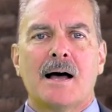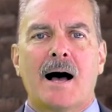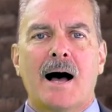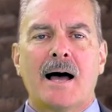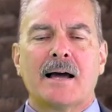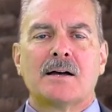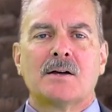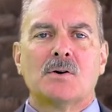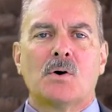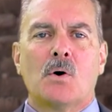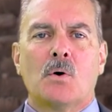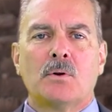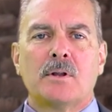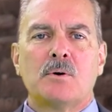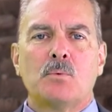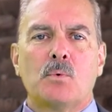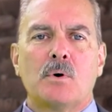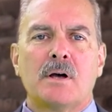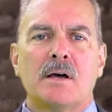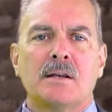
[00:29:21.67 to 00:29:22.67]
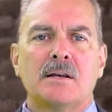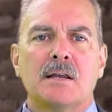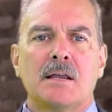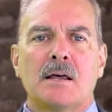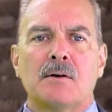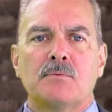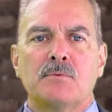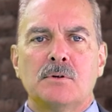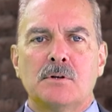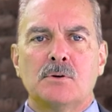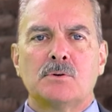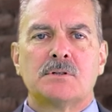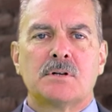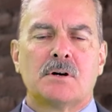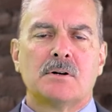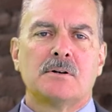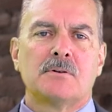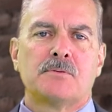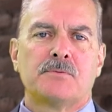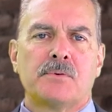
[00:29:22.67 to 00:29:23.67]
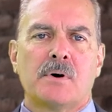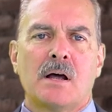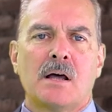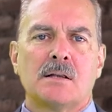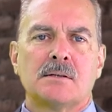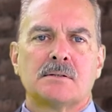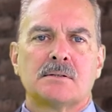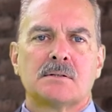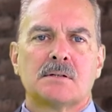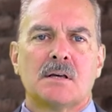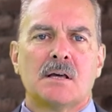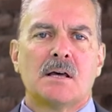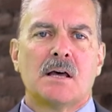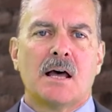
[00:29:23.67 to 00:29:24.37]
I can only win if you tell your friends